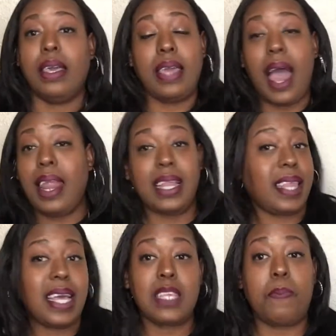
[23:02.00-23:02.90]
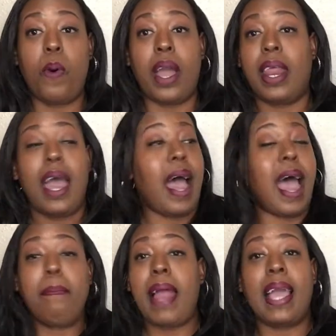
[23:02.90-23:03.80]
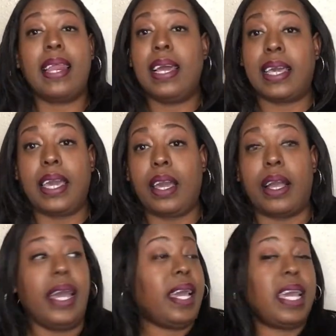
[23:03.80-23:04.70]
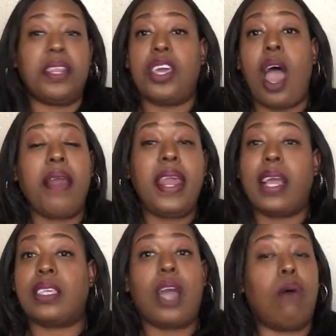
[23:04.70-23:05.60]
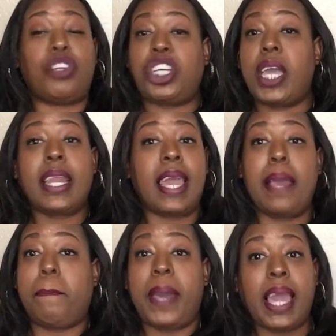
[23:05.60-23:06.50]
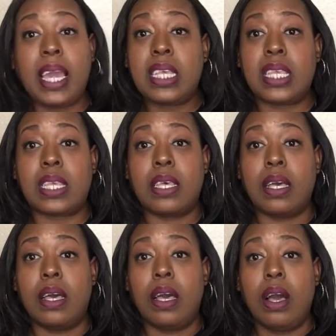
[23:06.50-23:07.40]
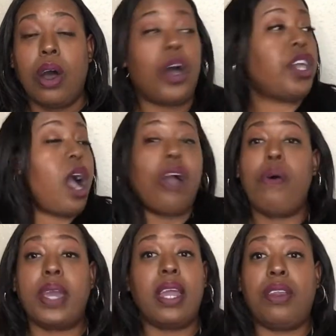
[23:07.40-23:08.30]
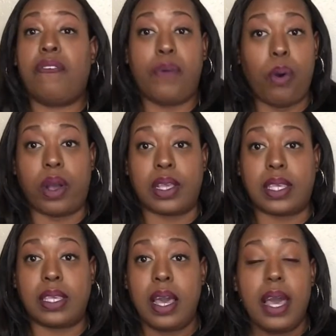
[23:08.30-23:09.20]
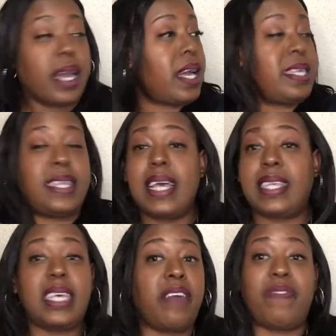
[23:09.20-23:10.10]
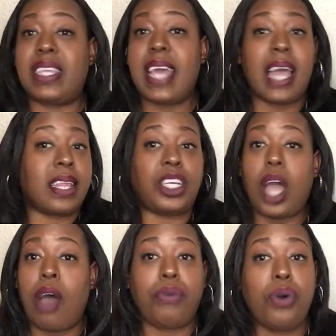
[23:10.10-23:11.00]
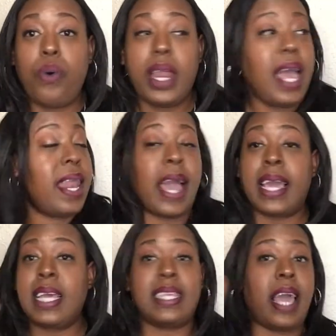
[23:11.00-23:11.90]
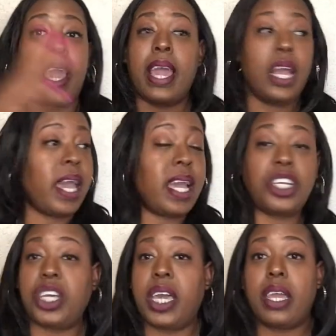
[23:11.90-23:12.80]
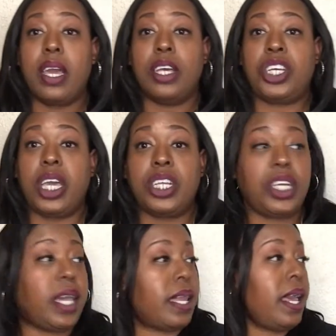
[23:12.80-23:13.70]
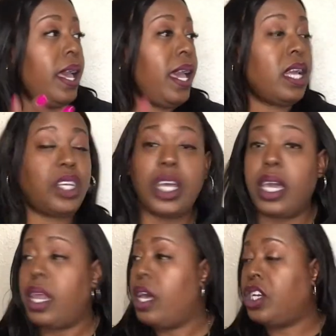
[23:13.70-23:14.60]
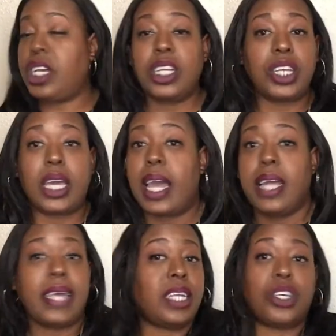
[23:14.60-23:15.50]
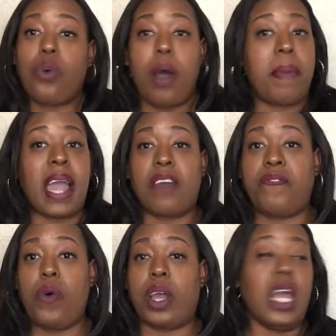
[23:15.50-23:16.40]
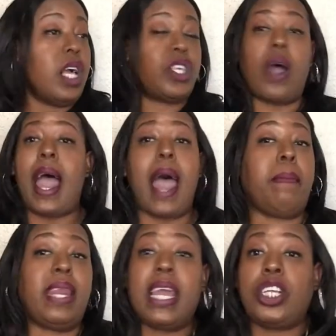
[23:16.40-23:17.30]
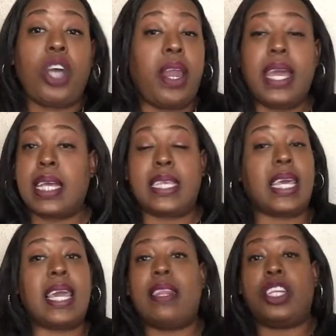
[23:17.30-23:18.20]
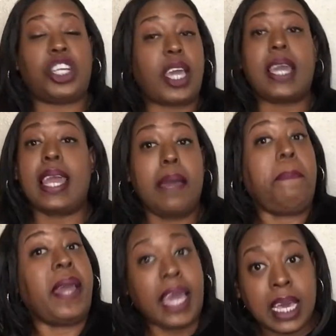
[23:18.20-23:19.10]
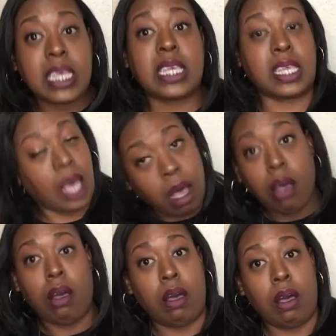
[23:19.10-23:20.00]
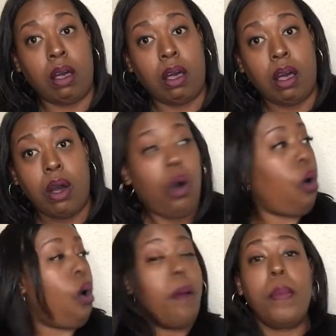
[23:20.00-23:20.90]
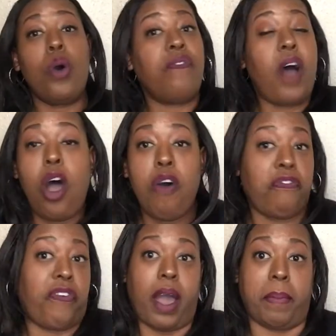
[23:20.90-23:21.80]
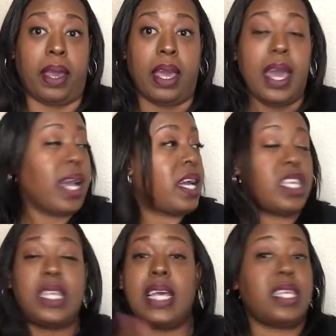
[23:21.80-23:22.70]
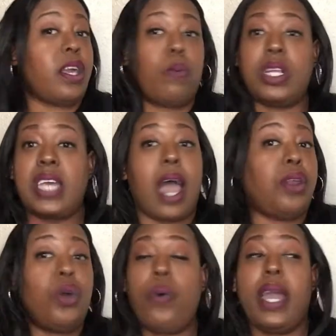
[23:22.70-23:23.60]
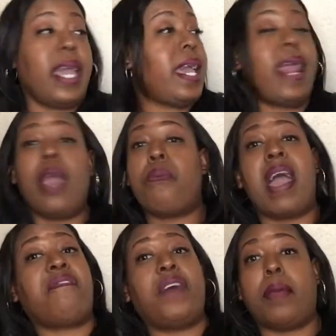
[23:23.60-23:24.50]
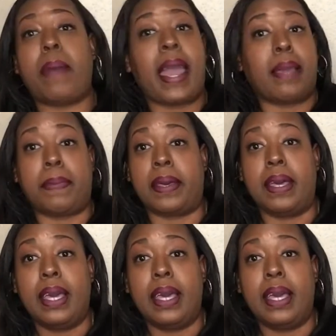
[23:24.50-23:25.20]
Y'all, at this point, I'm like, look here. Either y'all niggas gonna cheat in peace or y'all gonna get a divorce. Cause this tit for tat that y'all doing, like he say, he cheat, she cheat. He cheat, she cheat. They just going back and forth. So I'm going to need y'all niggas to either cheat in peace or move on from it. Because this here, what y'all doing, it ain't right for the baby.